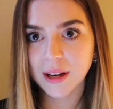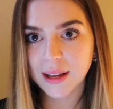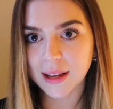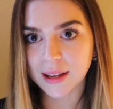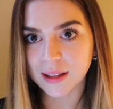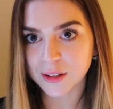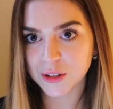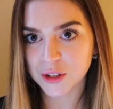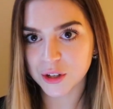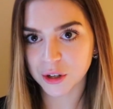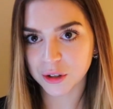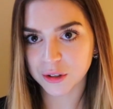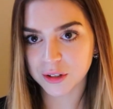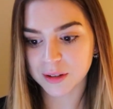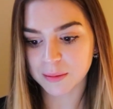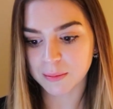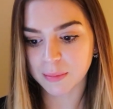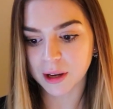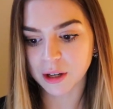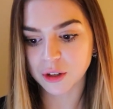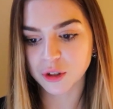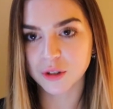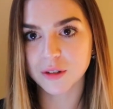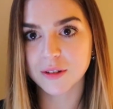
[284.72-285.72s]
insert some
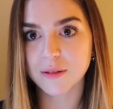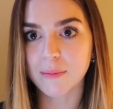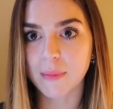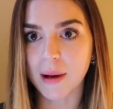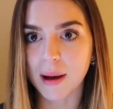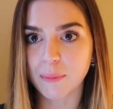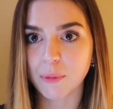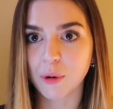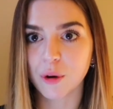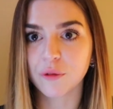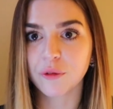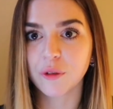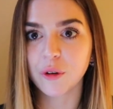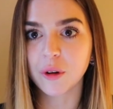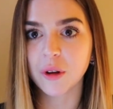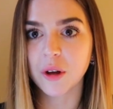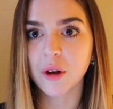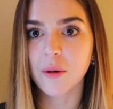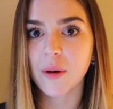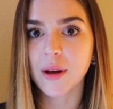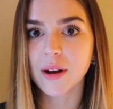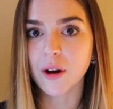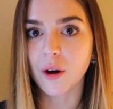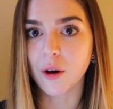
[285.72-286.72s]
pictures of my
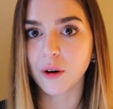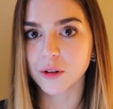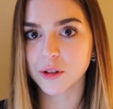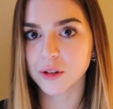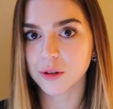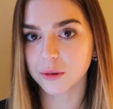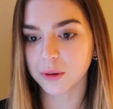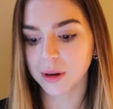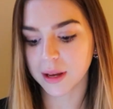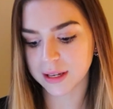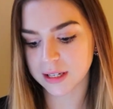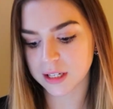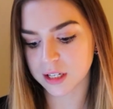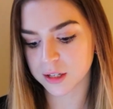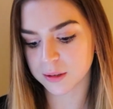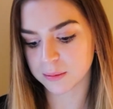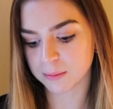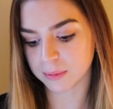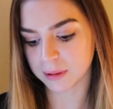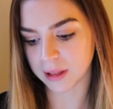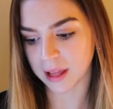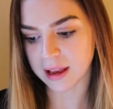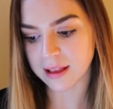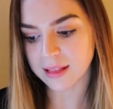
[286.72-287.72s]
portfolio and also
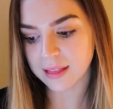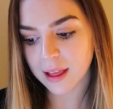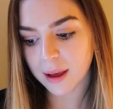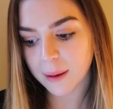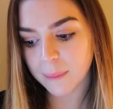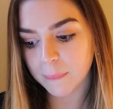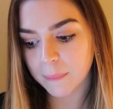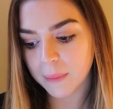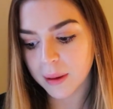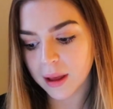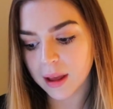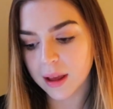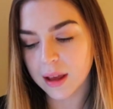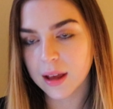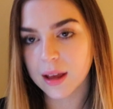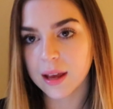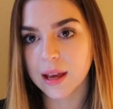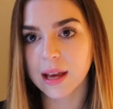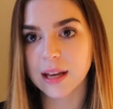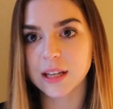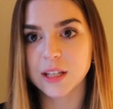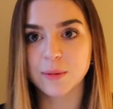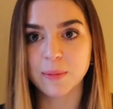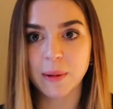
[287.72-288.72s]
explain
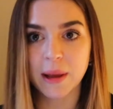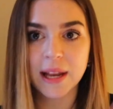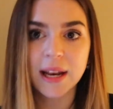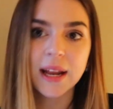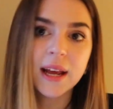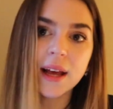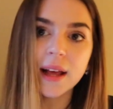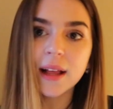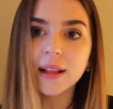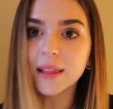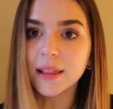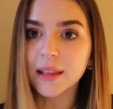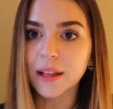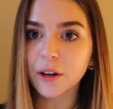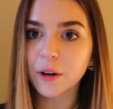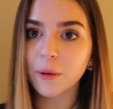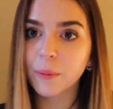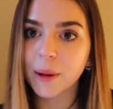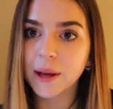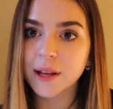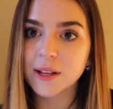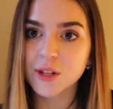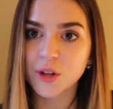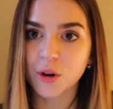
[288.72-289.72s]
it a little
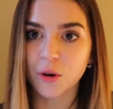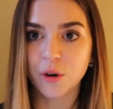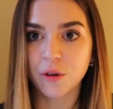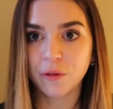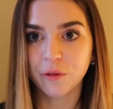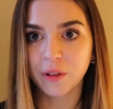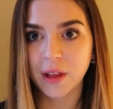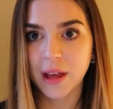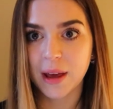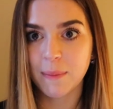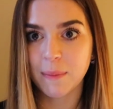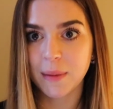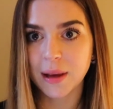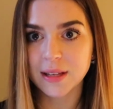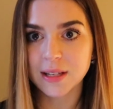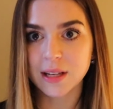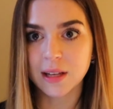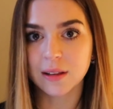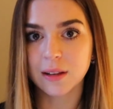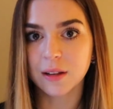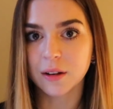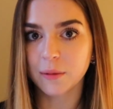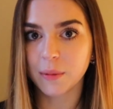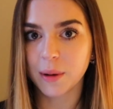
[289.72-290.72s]
bit, so hopefully it makes
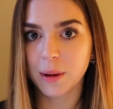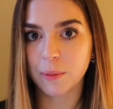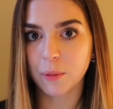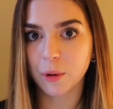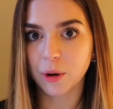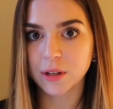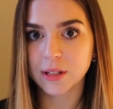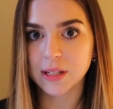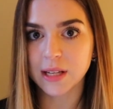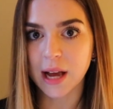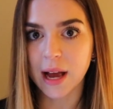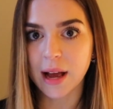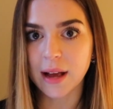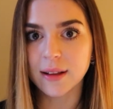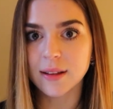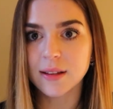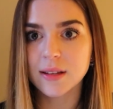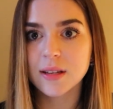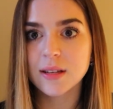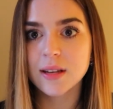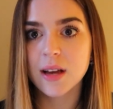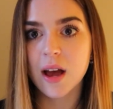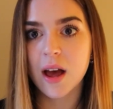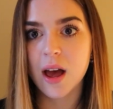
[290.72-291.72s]
a little bit more
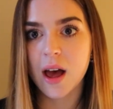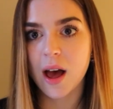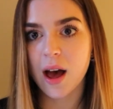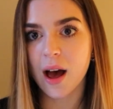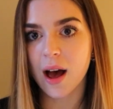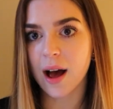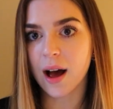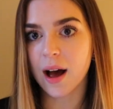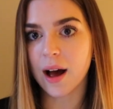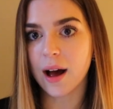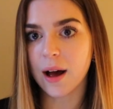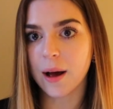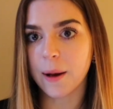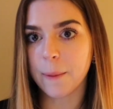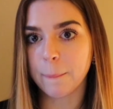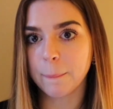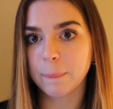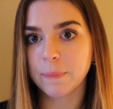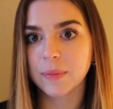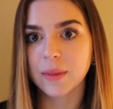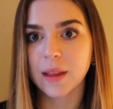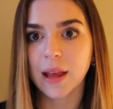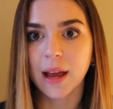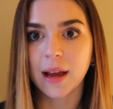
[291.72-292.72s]
sense,
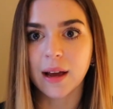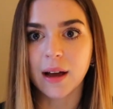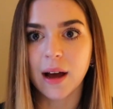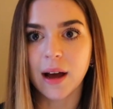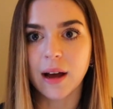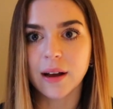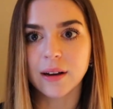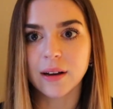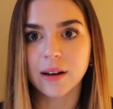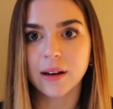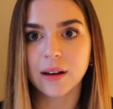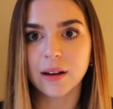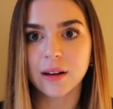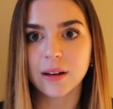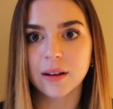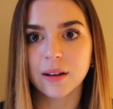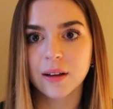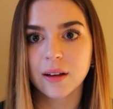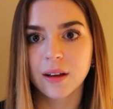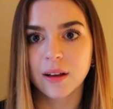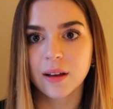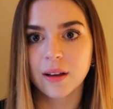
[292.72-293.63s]
and kind of